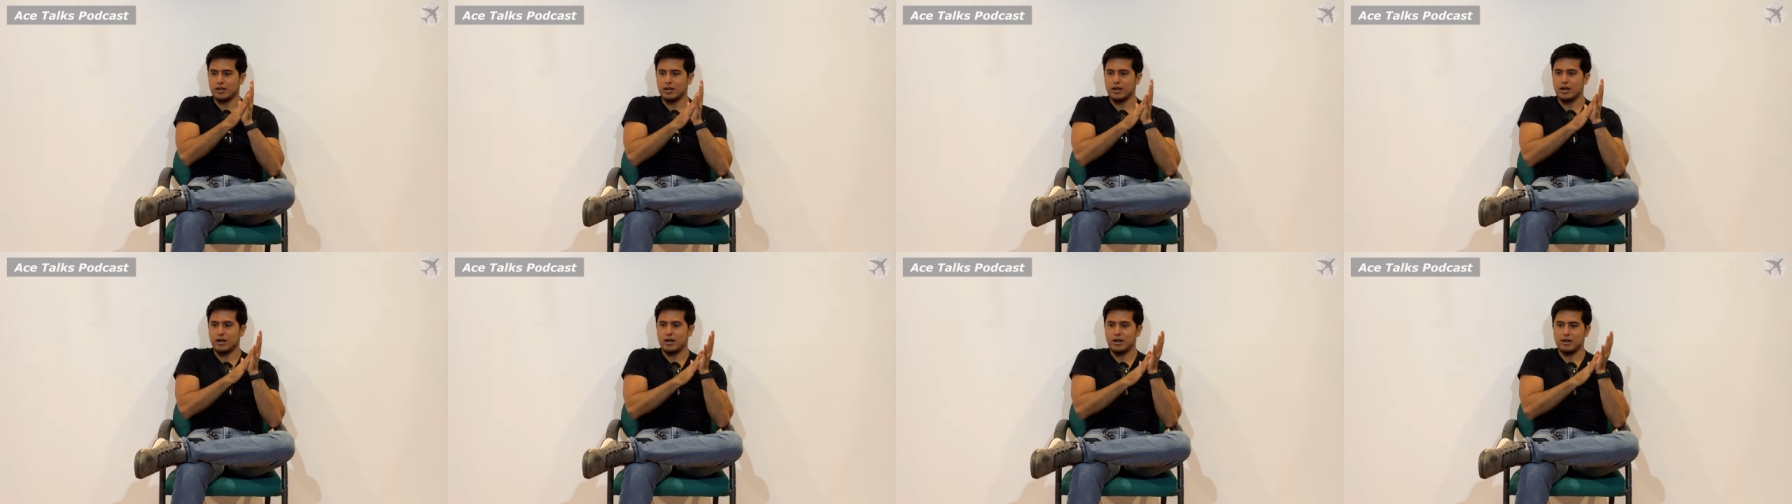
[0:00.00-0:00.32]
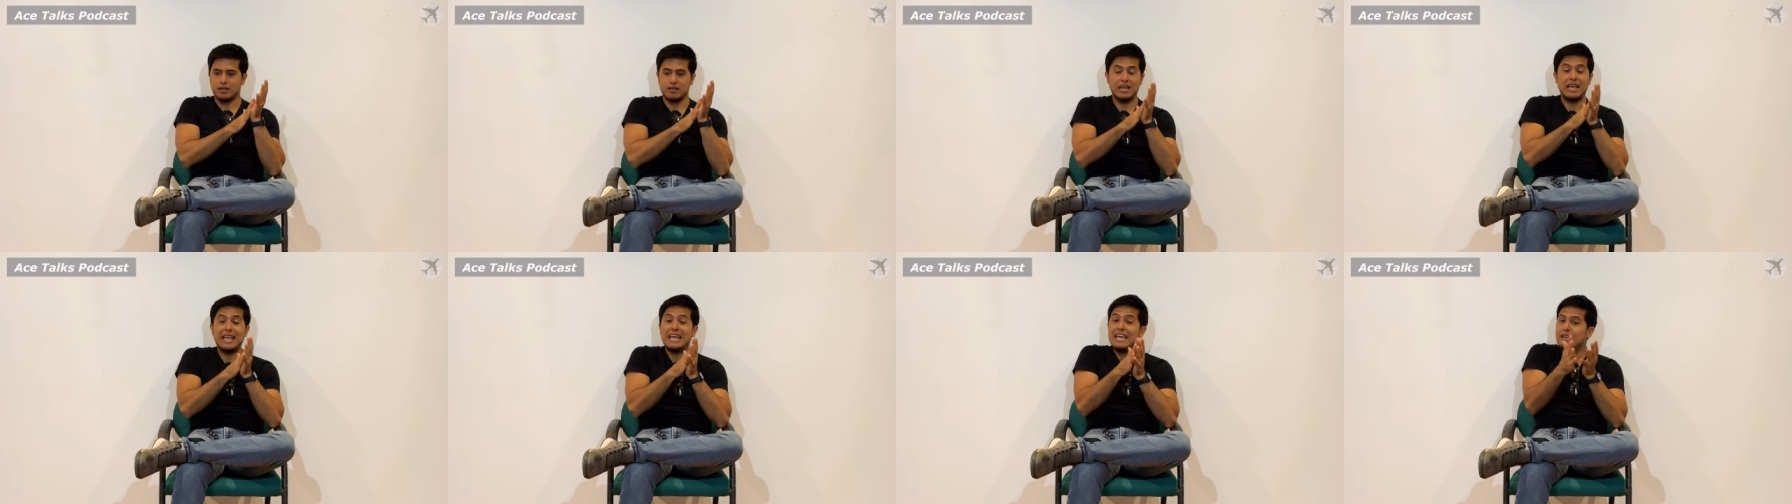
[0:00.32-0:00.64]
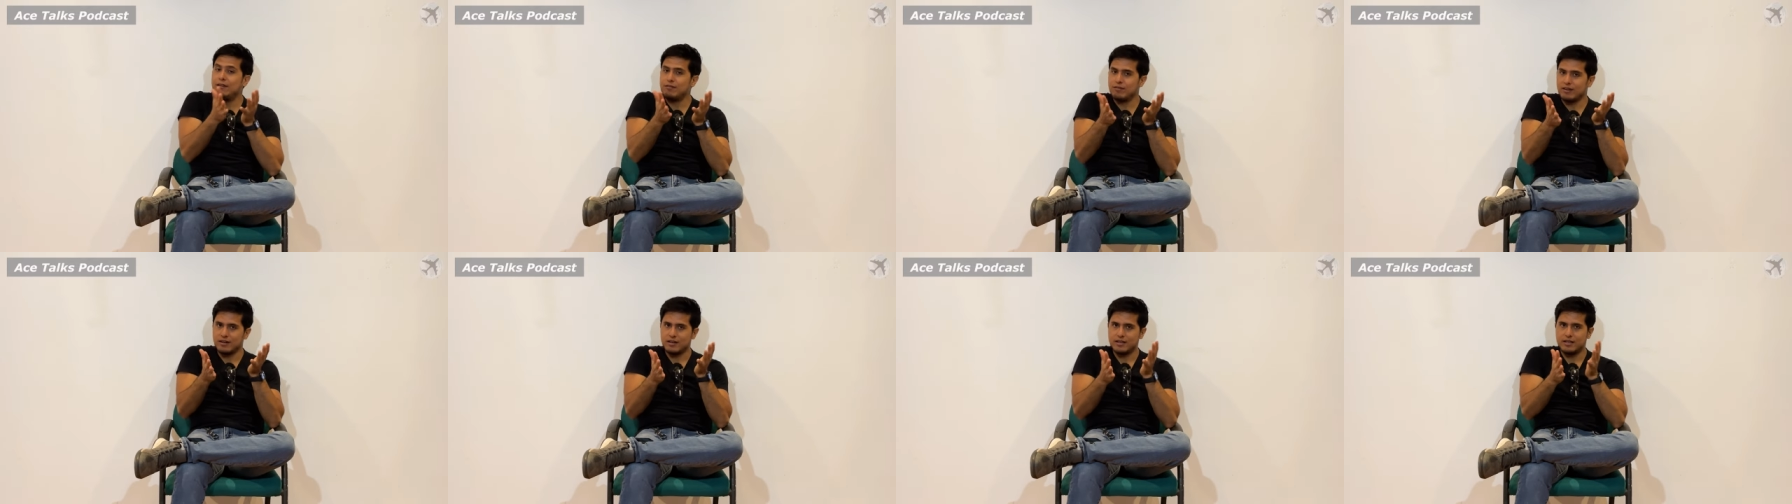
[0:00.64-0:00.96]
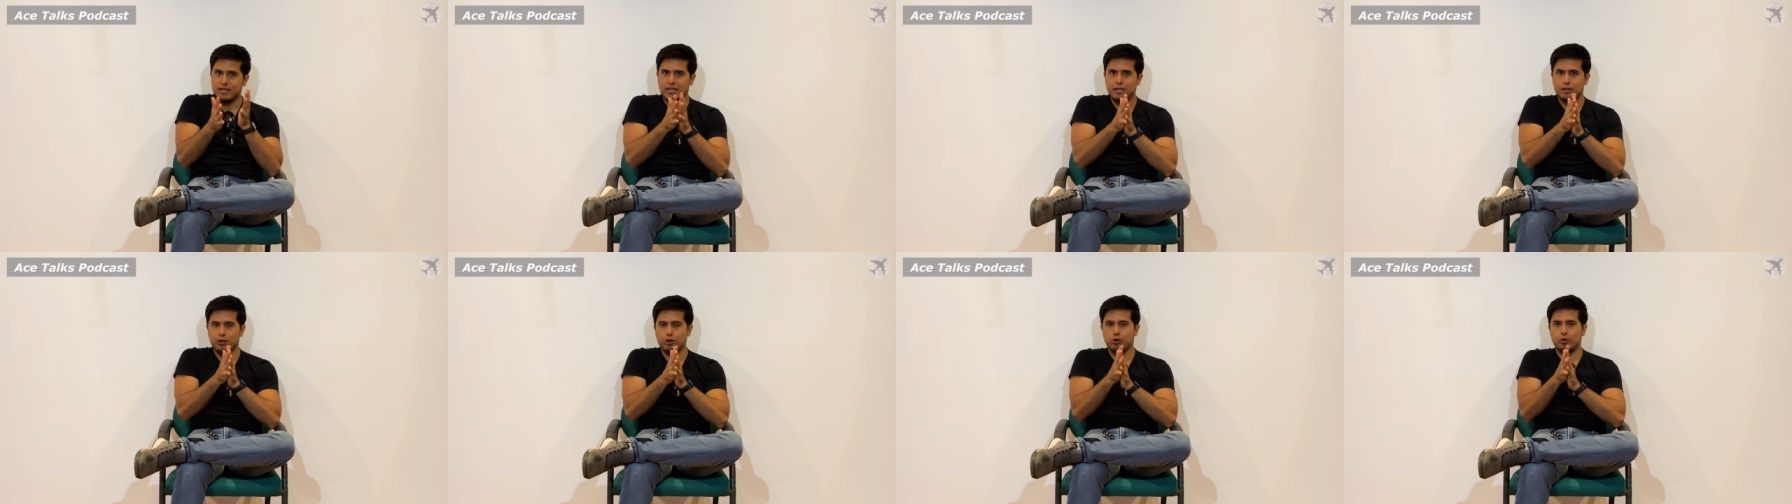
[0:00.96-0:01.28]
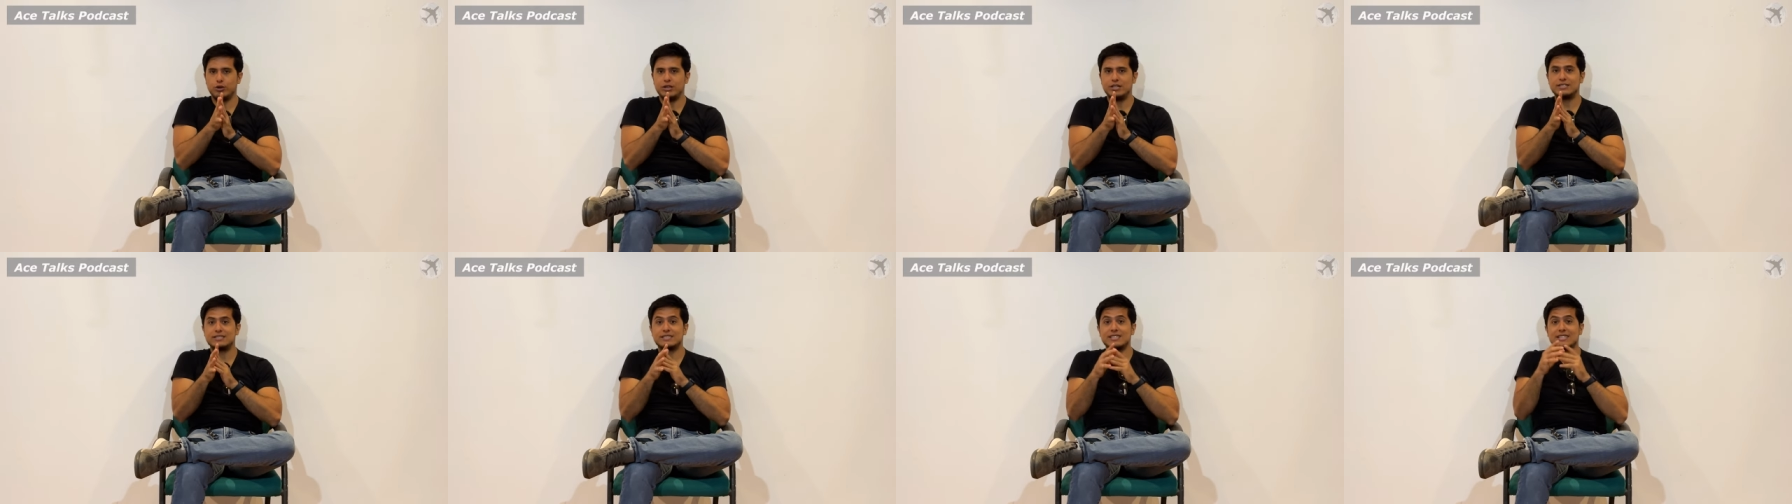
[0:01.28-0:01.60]
Uh, the I V A
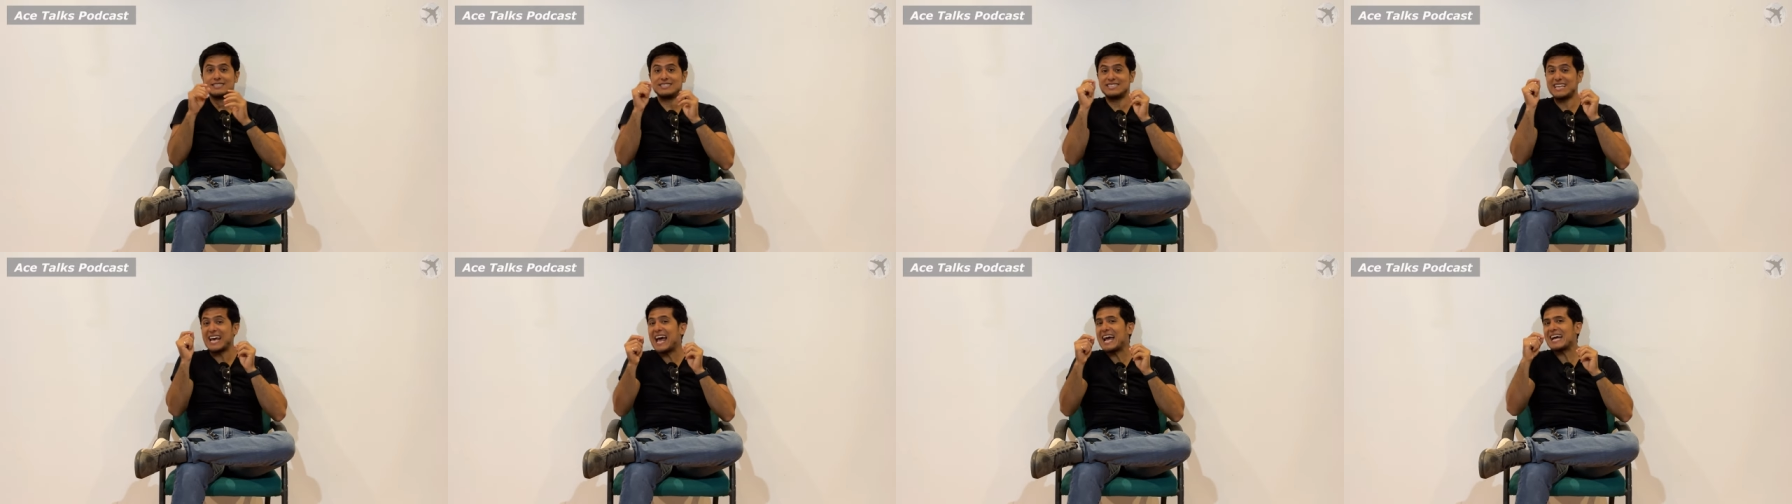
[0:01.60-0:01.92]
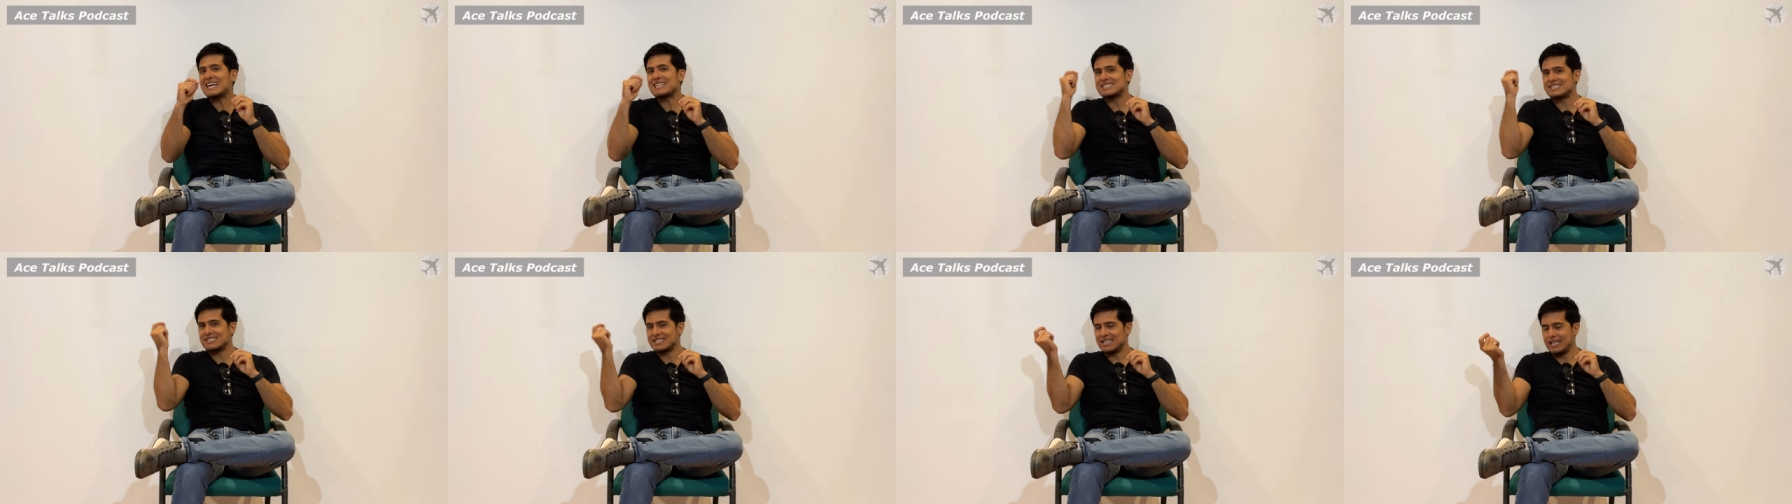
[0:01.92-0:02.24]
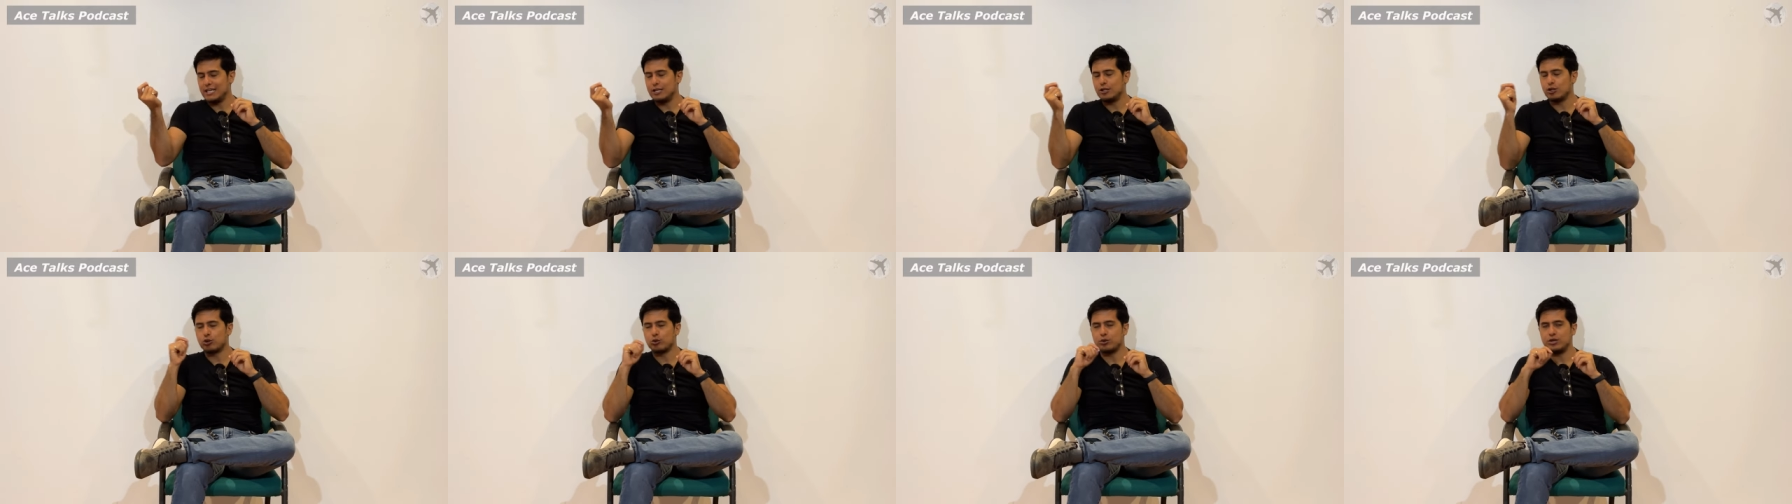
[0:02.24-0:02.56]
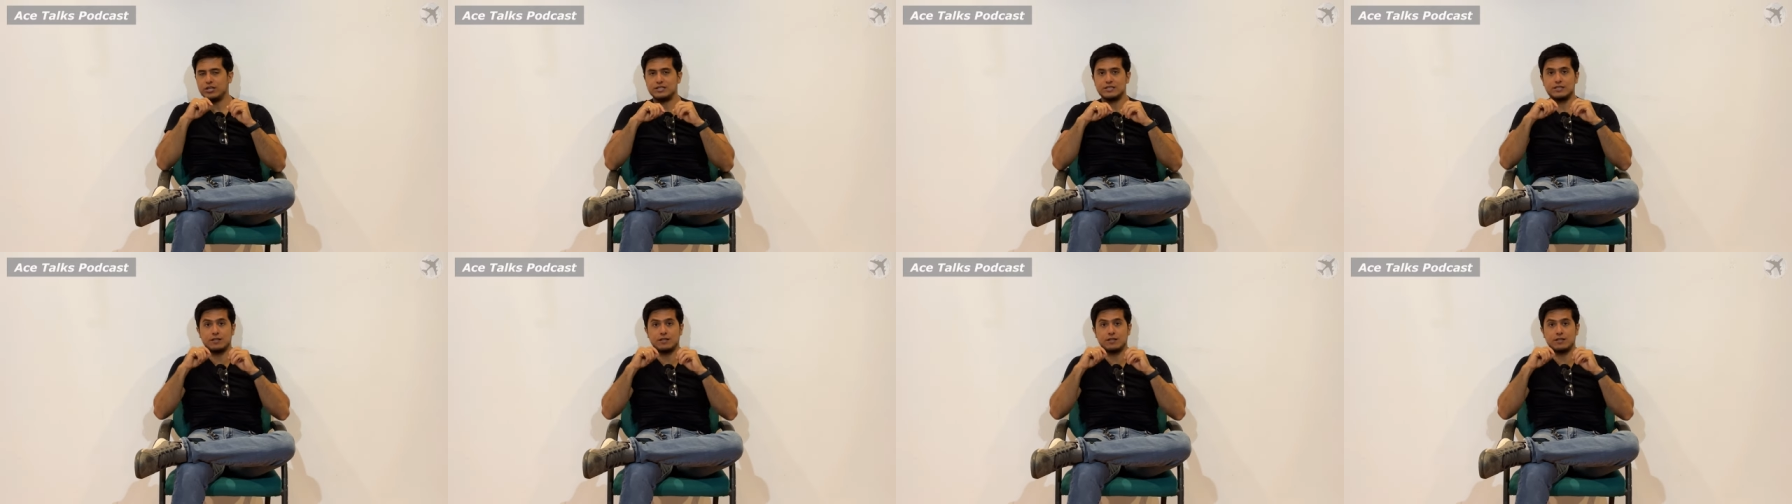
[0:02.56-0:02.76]
increase, the tax increase,